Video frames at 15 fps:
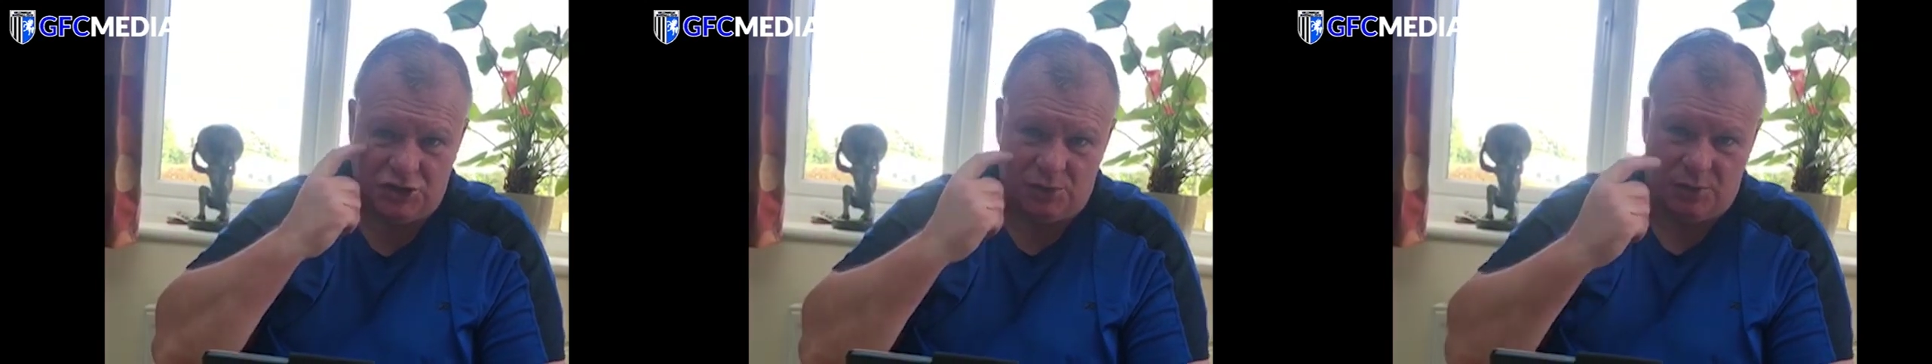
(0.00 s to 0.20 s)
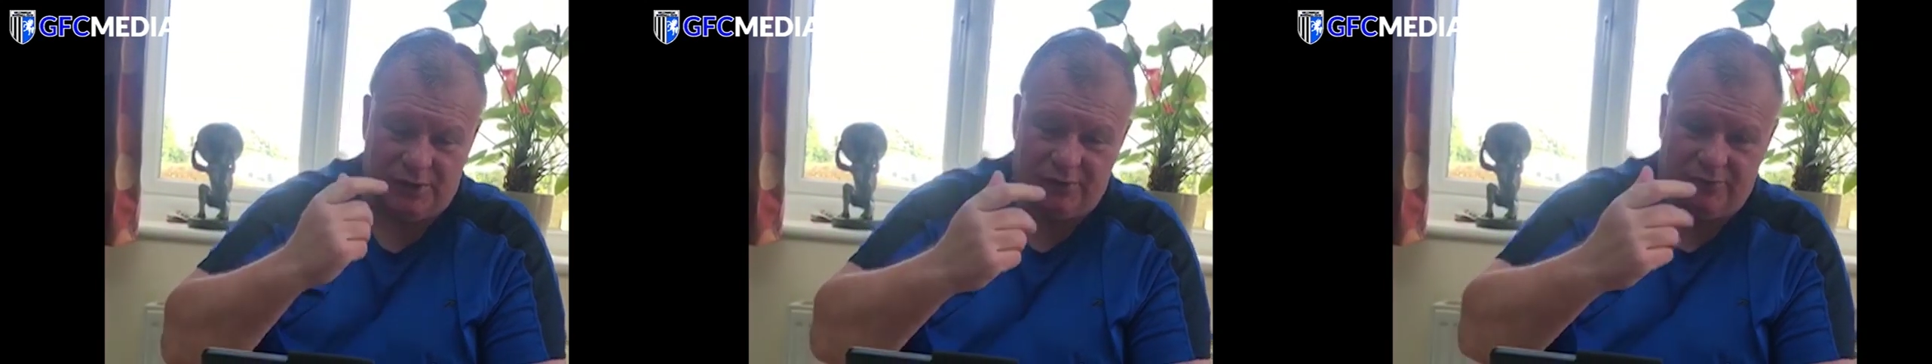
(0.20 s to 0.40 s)

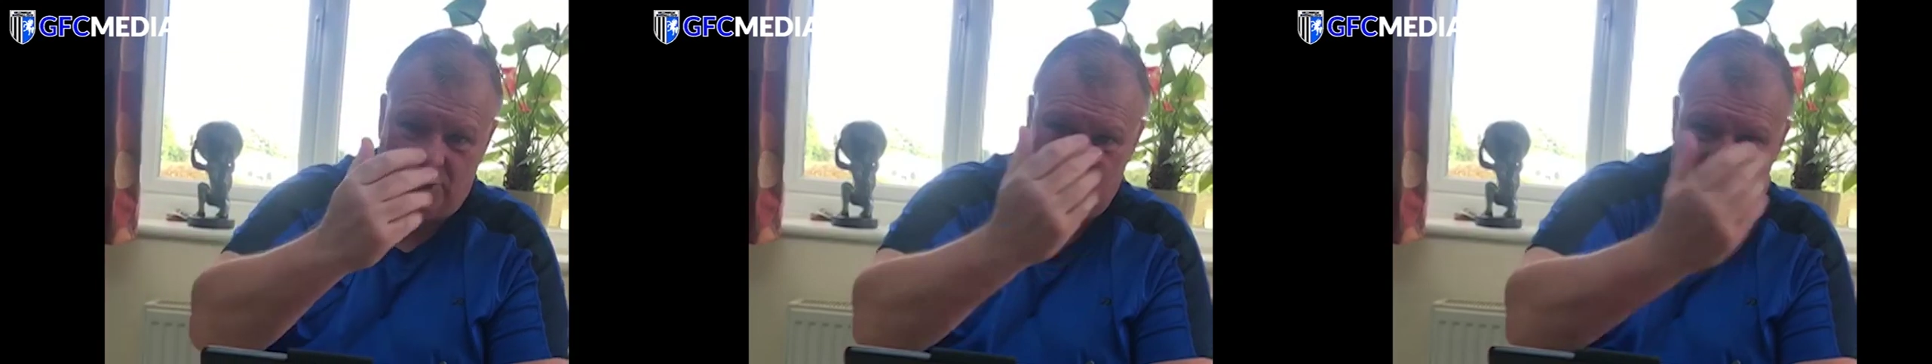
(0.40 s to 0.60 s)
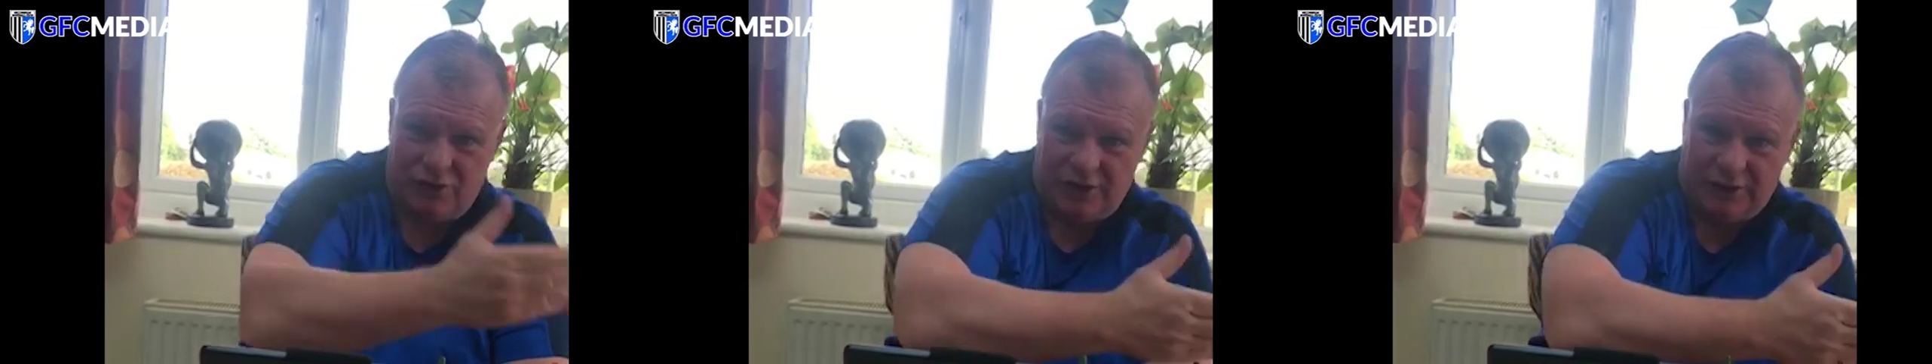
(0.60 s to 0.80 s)
you want to
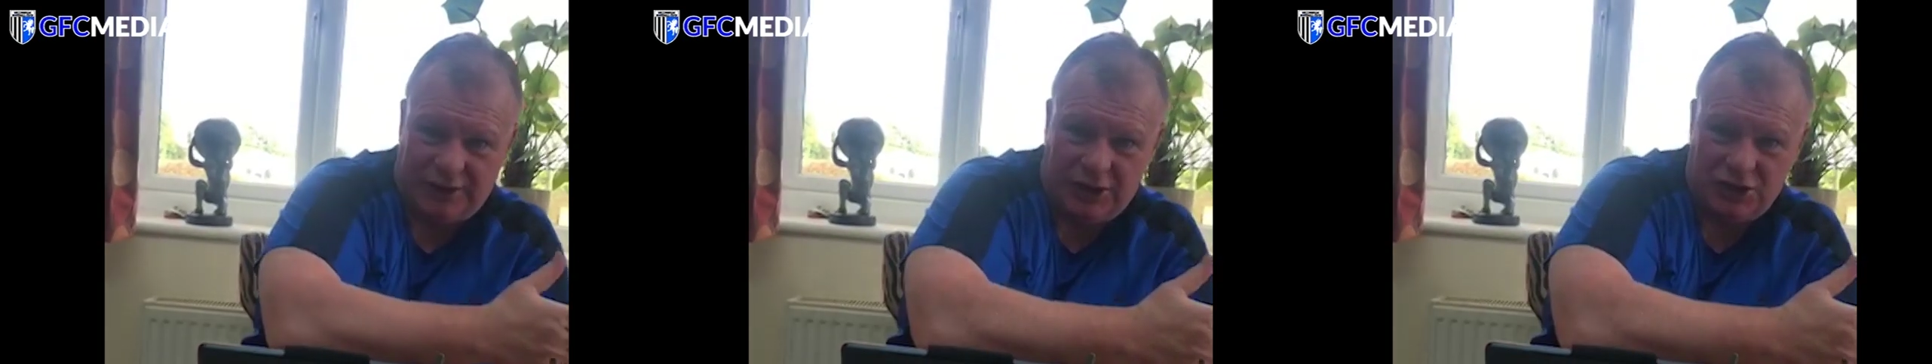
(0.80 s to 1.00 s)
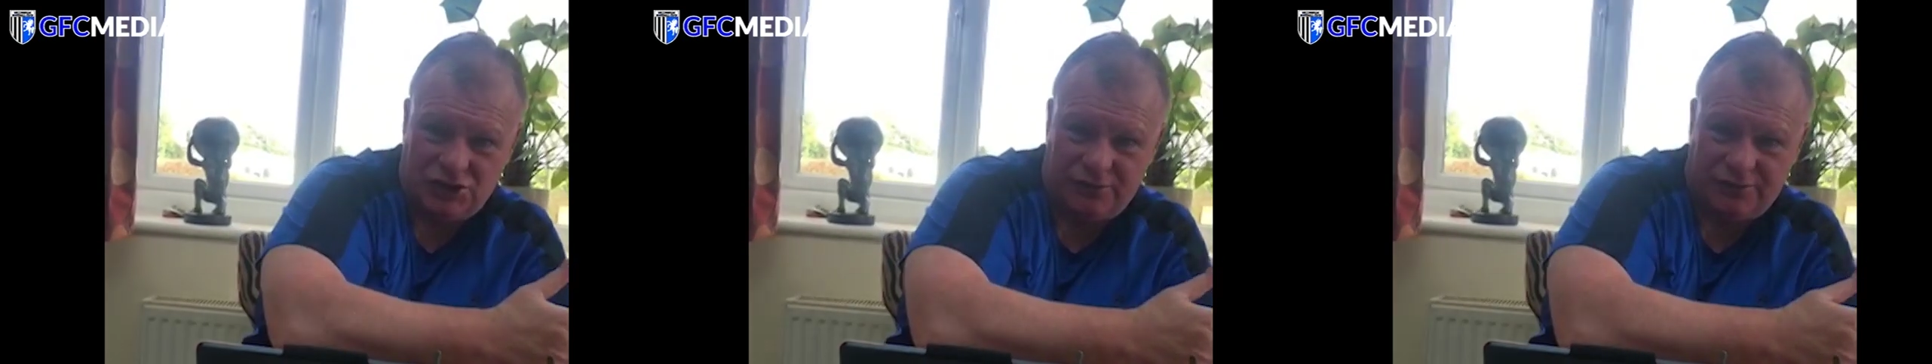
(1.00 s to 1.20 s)
avoid
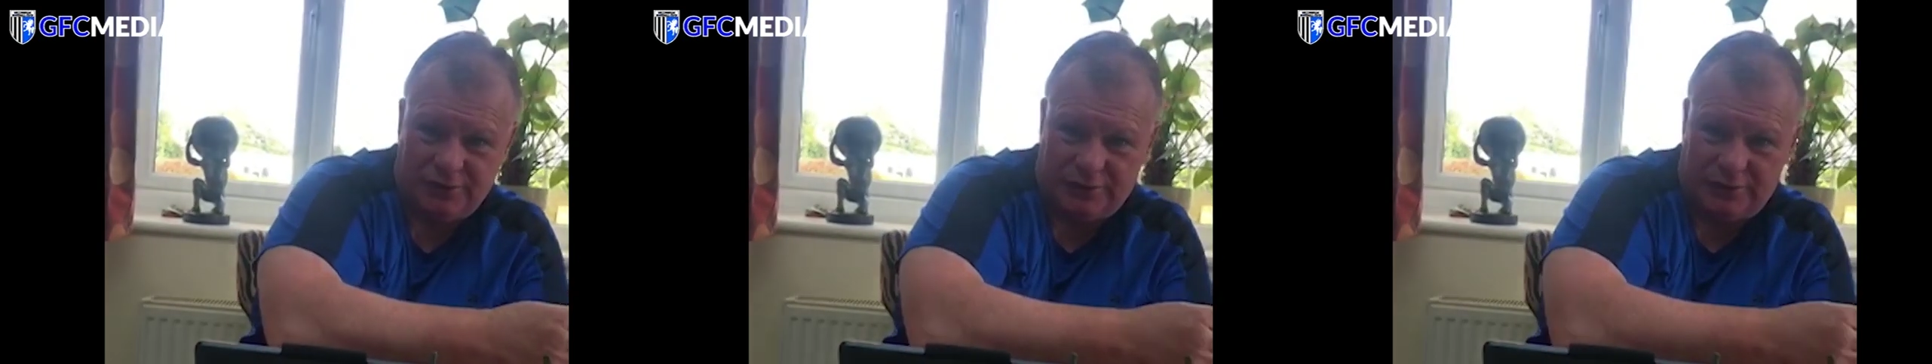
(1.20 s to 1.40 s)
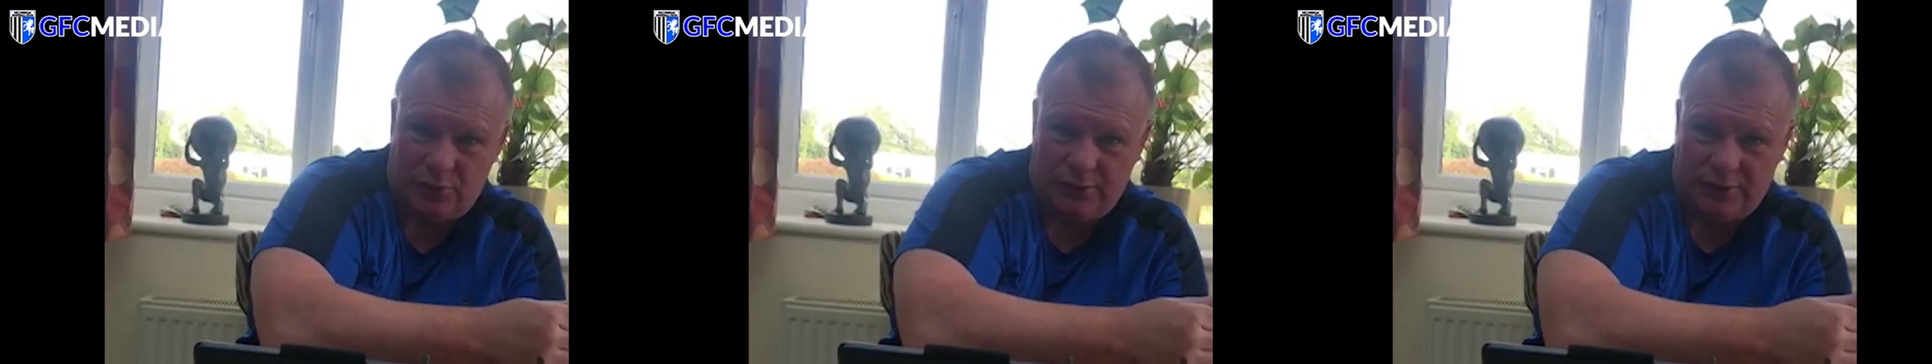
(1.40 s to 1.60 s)
relegation if you're
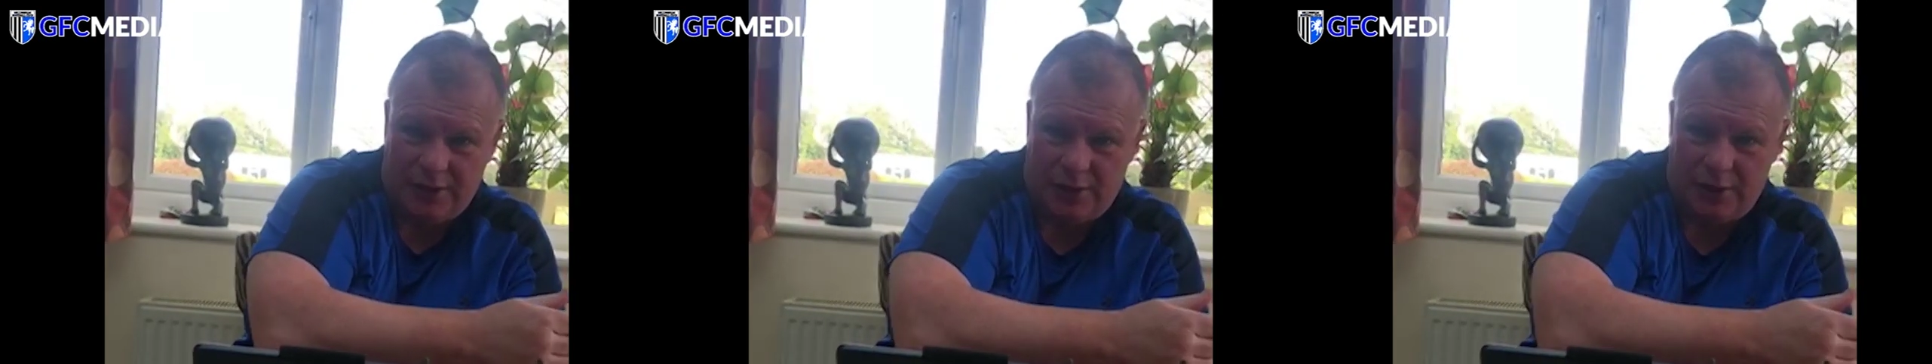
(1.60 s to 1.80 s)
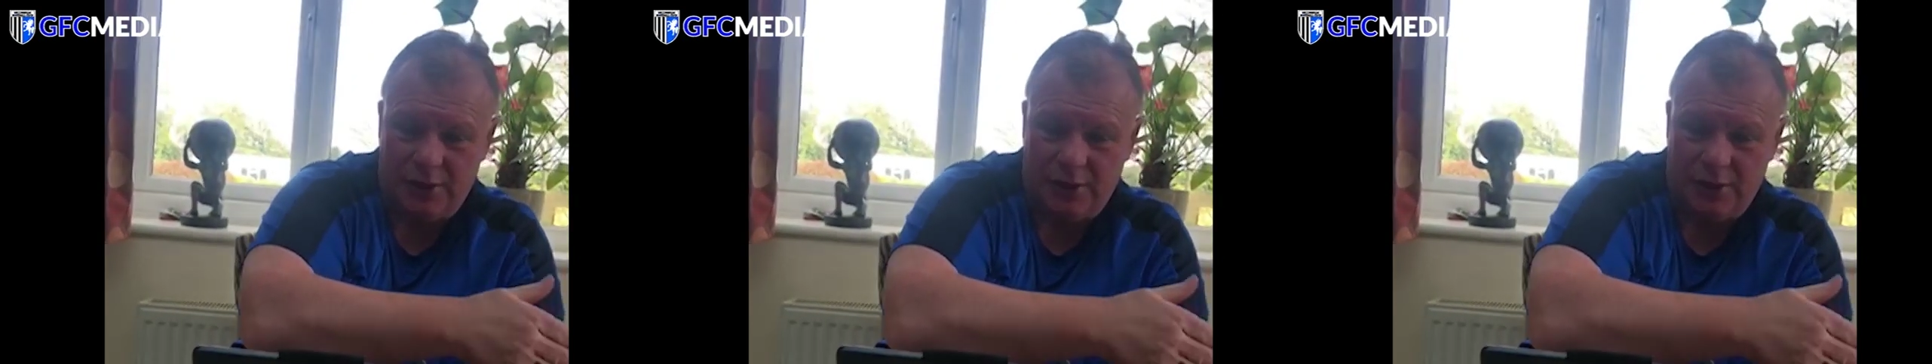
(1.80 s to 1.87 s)
down there,